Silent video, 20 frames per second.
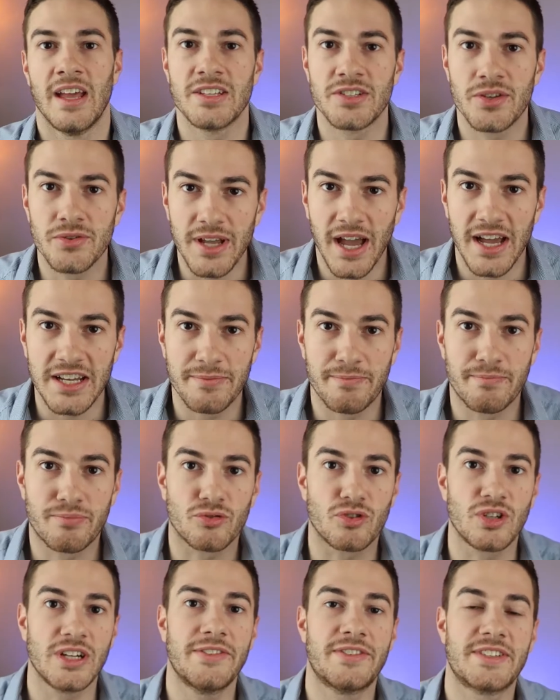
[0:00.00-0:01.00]
So guys,
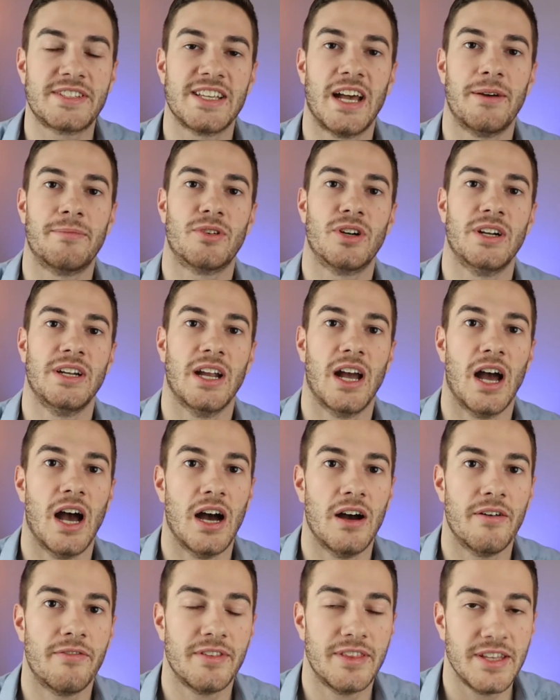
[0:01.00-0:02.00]
brief summary
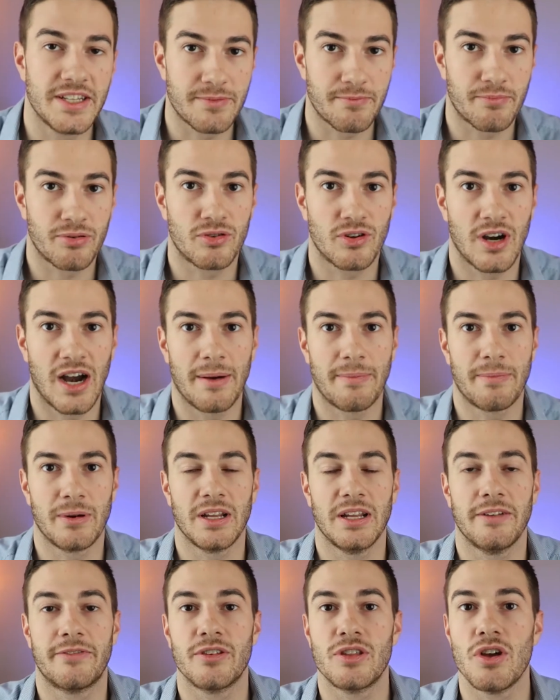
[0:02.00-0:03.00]
of this
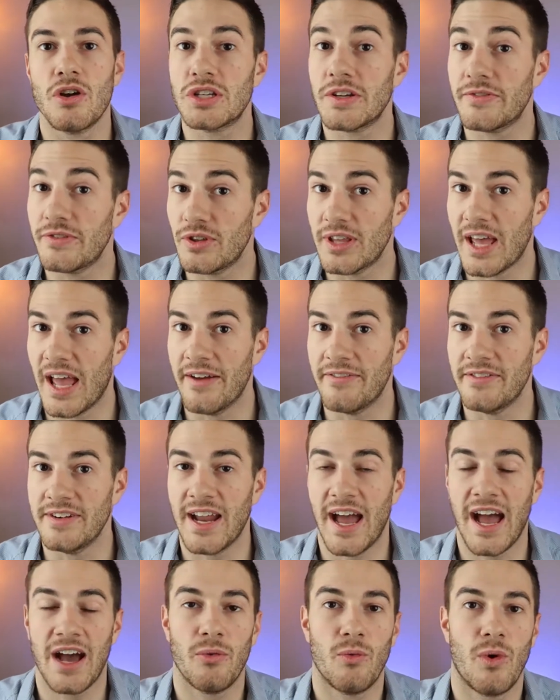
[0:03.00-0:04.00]
property for those of you that have
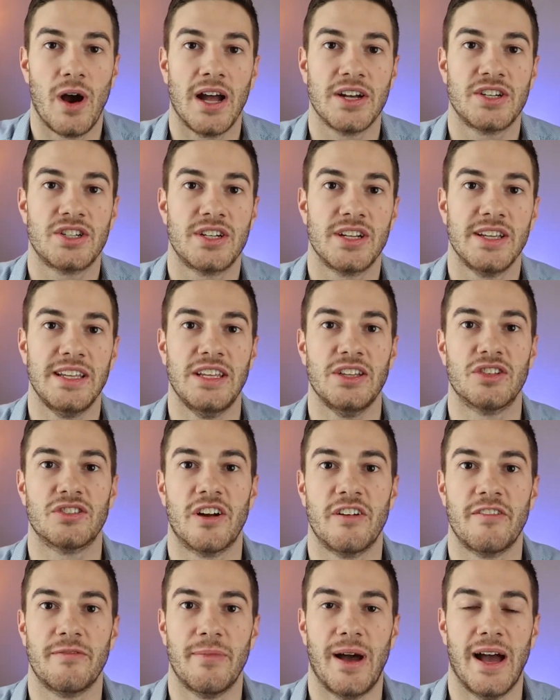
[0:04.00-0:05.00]
not watched either
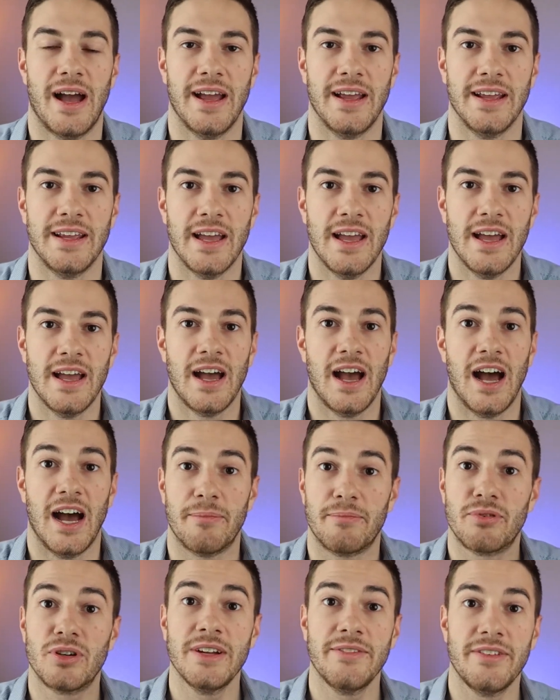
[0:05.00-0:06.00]
of my
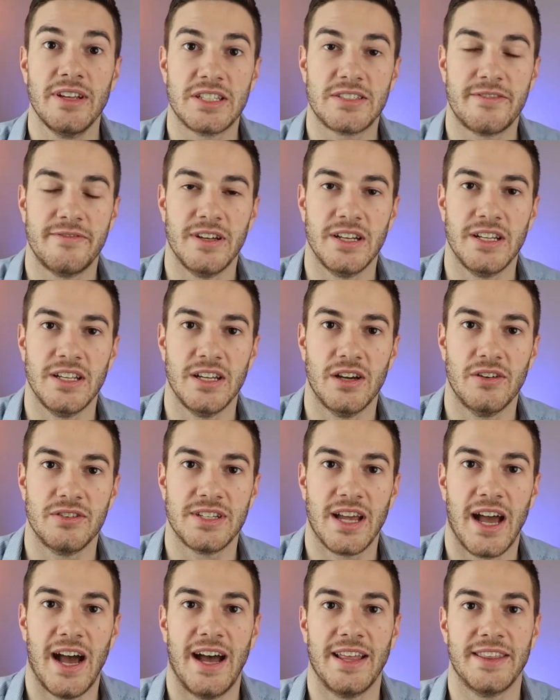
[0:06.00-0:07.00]
uh, previous
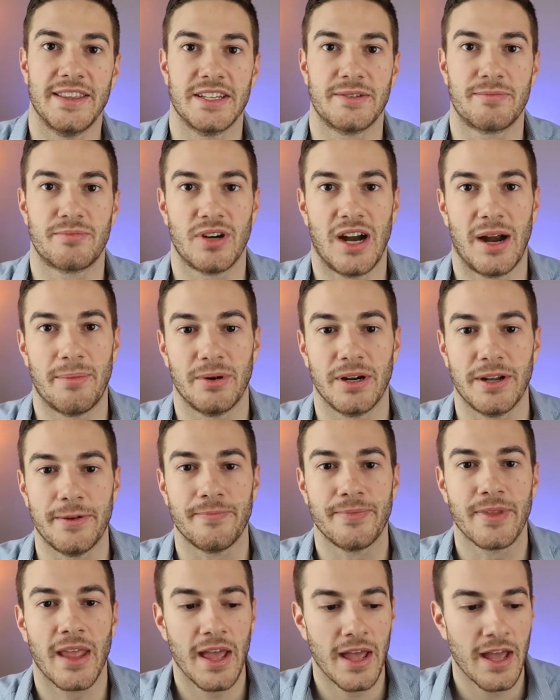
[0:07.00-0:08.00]
videos on this property.
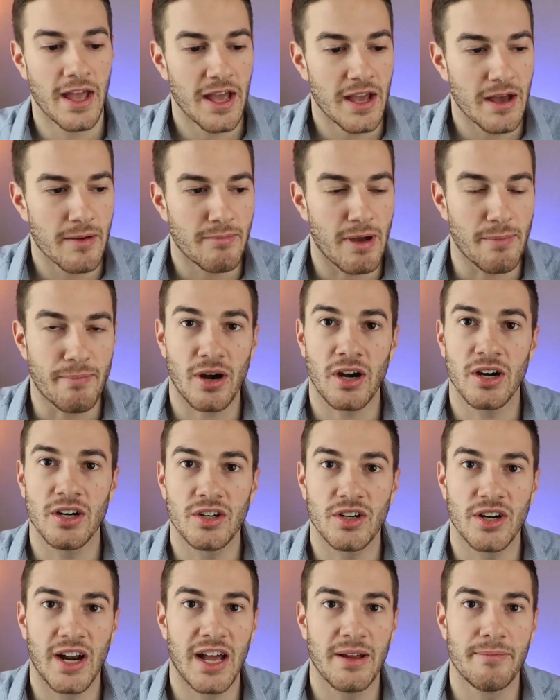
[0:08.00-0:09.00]
My
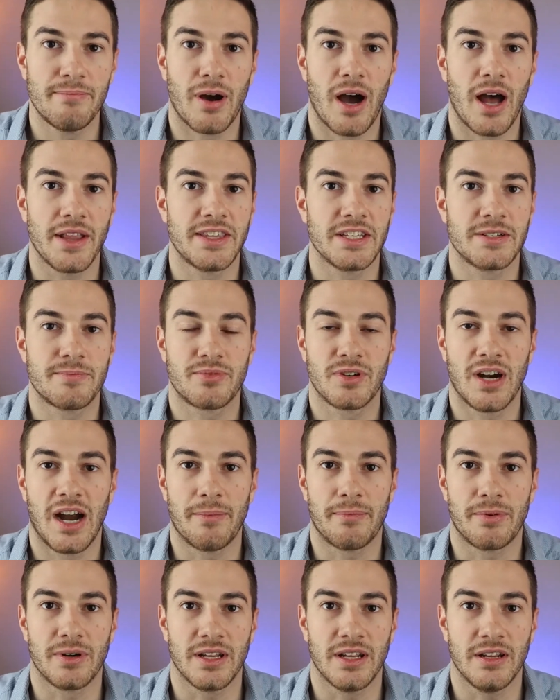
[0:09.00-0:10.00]
partner and I bought this
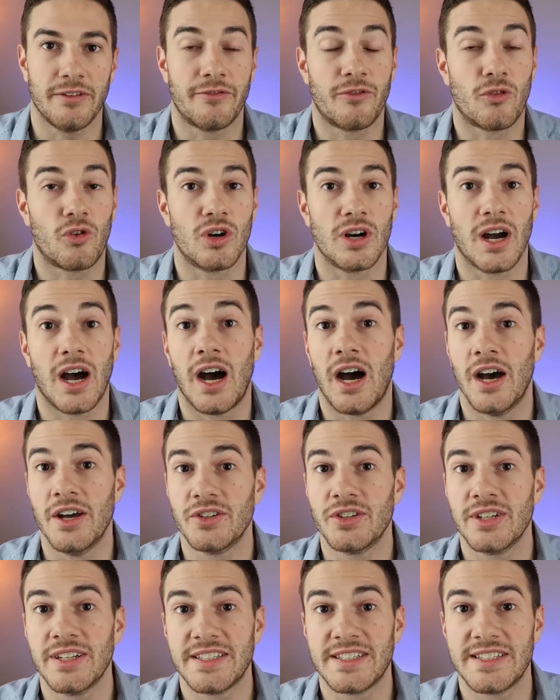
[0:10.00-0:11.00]
property for one
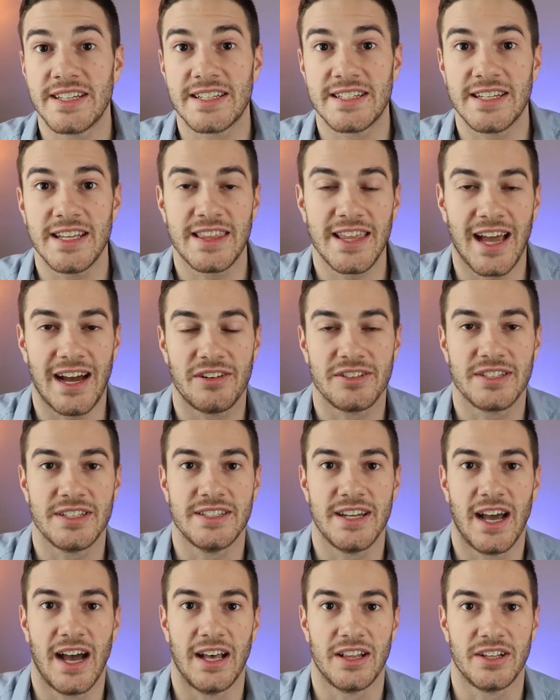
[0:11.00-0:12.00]
hundred sixty
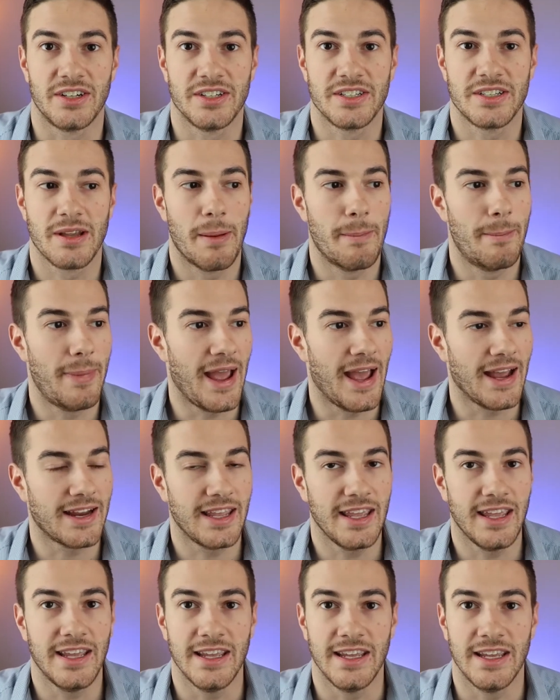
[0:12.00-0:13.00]
thousand dollars
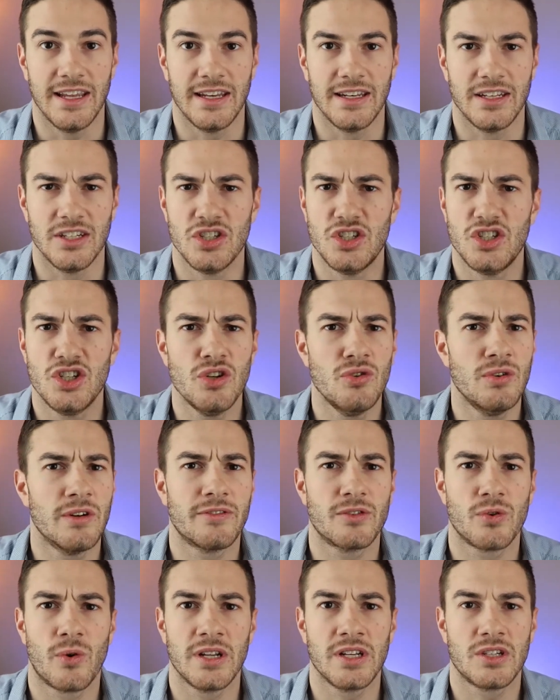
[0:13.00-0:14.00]
back in June
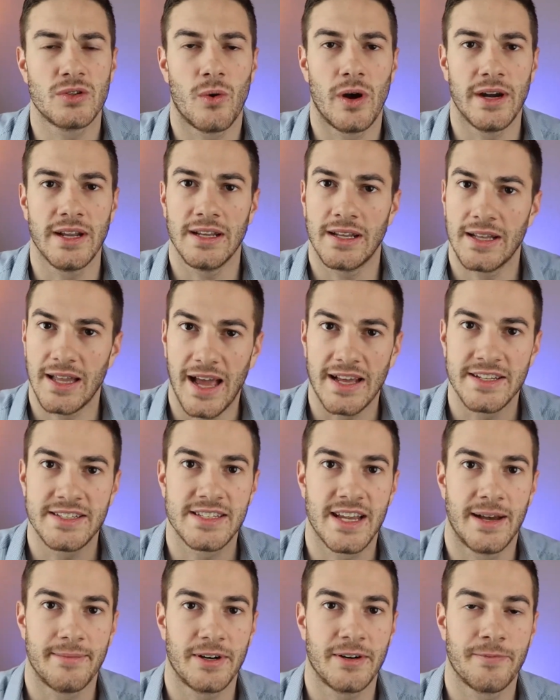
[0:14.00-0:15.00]
of twenty twenty, last
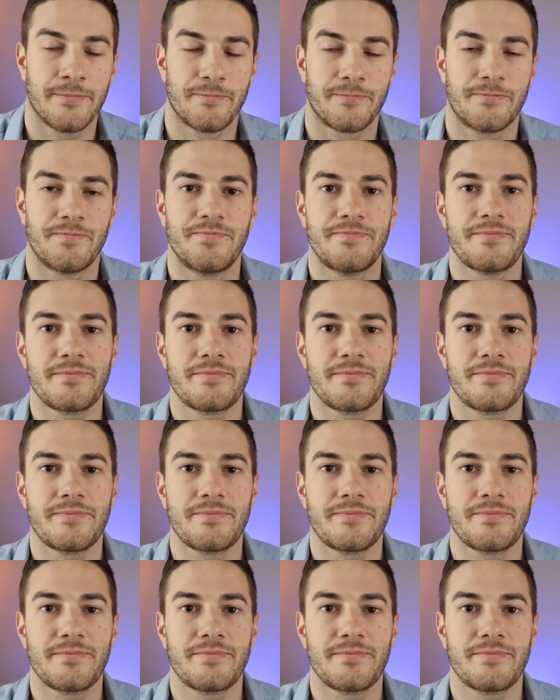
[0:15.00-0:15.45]
summer.